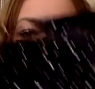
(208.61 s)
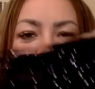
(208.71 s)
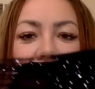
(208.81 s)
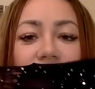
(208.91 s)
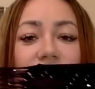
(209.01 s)

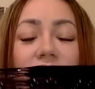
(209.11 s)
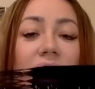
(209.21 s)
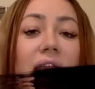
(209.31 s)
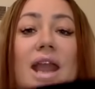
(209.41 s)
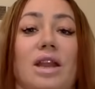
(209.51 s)
will fit
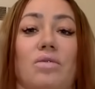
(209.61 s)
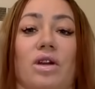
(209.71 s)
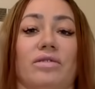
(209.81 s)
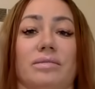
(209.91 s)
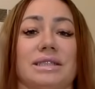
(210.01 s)

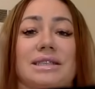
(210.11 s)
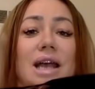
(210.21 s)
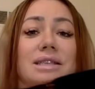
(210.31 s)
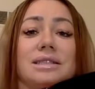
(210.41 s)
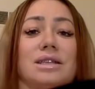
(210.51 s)
anyone from a
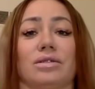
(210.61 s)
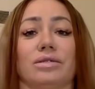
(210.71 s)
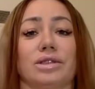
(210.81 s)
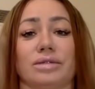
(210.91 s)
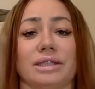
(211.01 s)
size zero
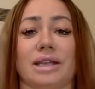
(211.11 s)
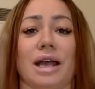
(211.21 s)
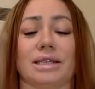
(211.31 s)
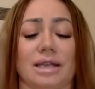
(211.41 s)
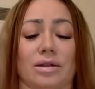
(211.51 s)
to a
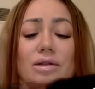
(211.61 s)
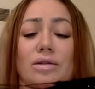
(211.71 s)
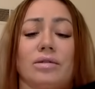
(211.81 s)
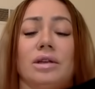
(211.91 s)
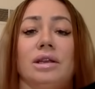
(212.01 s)
size, I don't
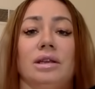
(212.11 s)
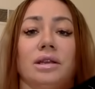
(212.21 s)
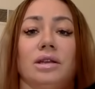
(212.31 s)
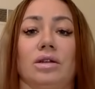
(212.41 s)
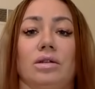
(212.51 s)
know,
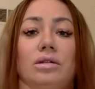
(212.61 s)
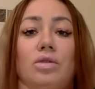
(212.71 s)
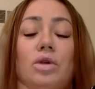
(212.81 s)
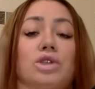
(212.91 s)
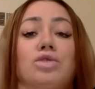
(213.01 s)

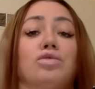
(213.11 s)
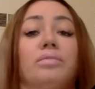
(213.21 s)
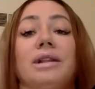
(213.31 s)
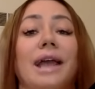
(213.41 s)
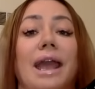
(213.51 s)

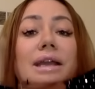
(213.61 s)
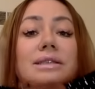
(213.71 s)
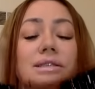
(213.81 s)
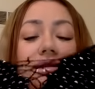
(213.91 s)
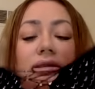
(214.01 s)
quadruple
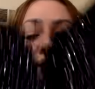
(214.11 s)
X.